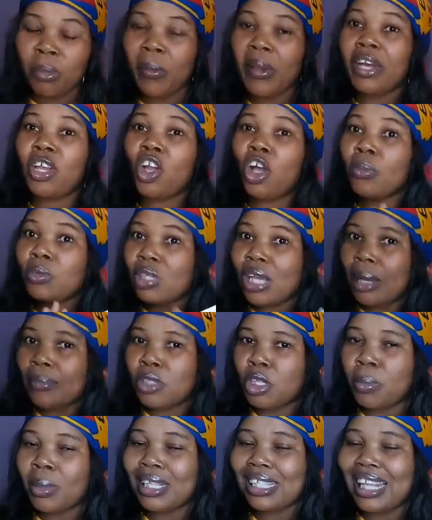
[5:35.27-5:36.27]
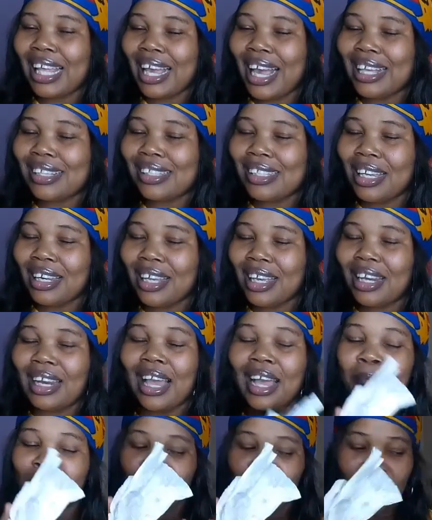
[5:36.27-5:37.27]
But when it comes to absorbance, like I said
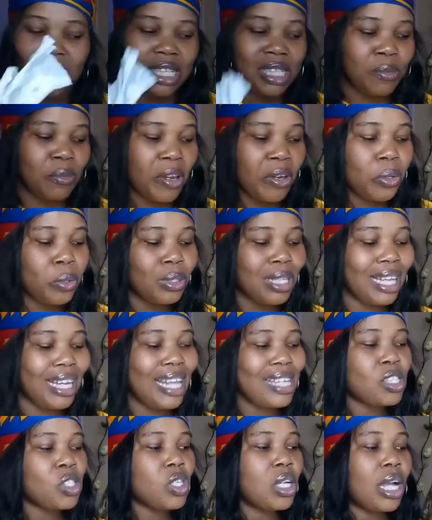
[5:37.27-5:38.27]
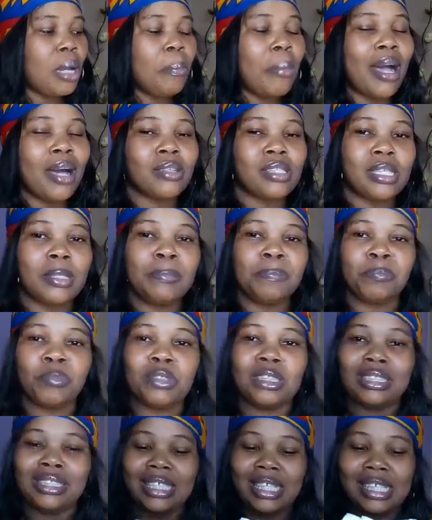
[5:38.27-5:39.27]
earlier, it is very good. And let's talk about
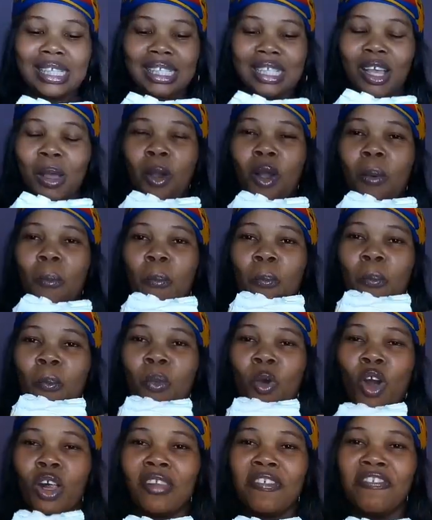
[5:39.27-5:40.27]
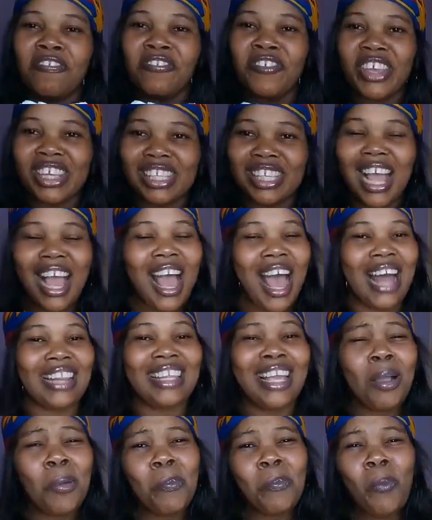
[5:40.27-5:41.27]
this Molfix. I
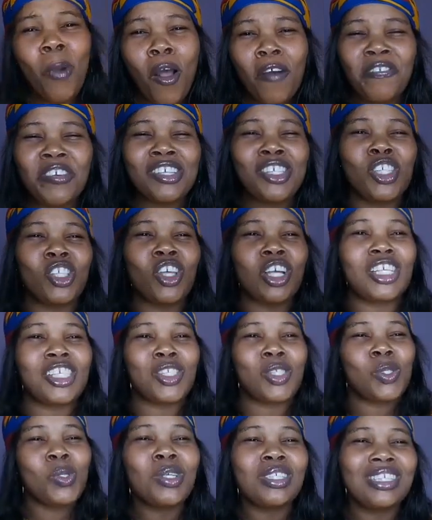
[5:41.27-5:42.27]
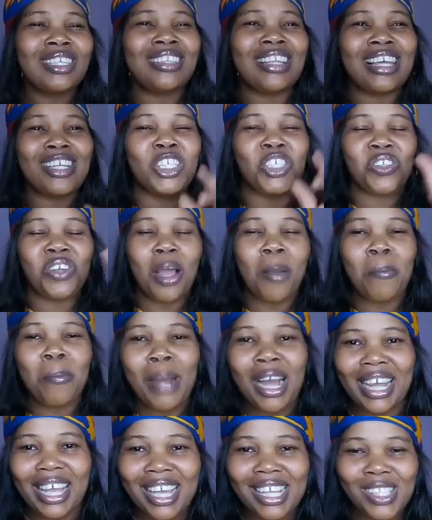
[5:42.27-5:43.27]
think Molfix just took the Nigerian
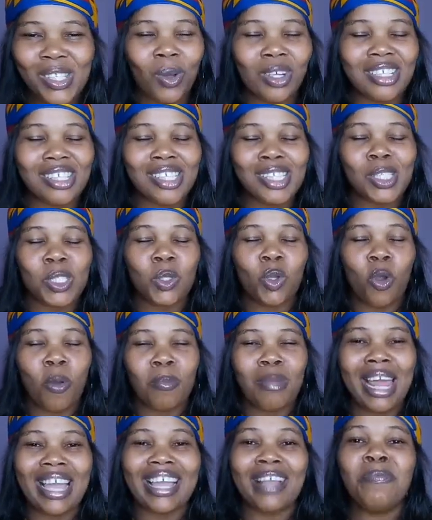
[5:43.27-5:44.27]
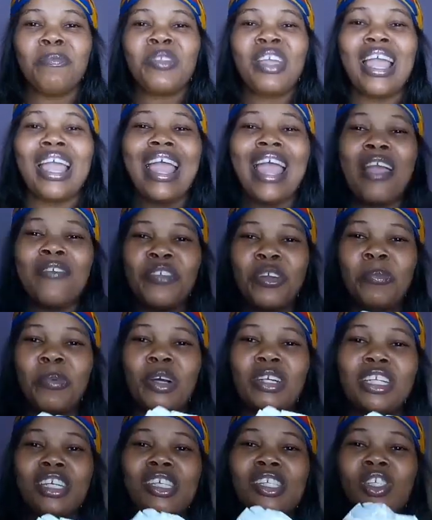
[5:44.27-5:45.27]
market on a storm. Like,
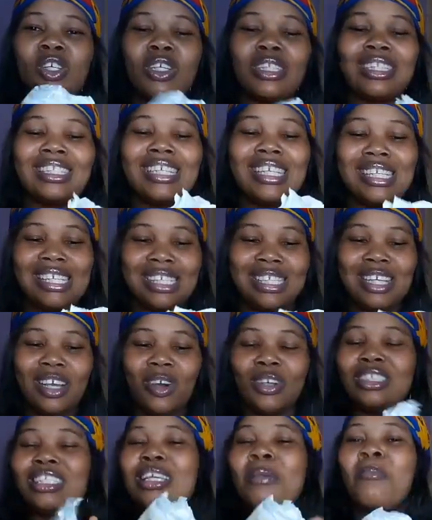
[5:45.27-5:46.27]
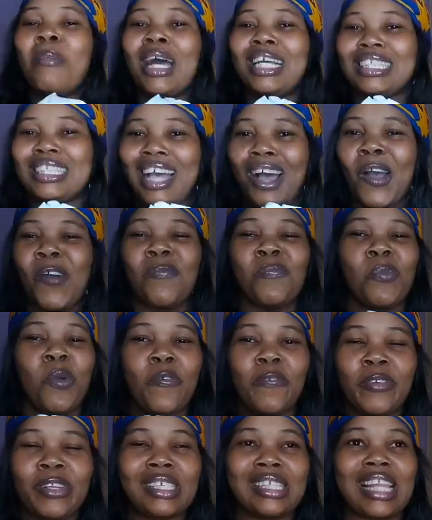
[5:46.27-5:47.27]
everybody is on this, on the matter of
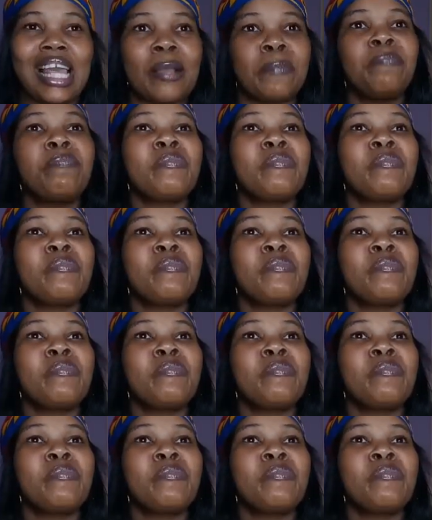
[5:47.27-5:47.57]
Molfix.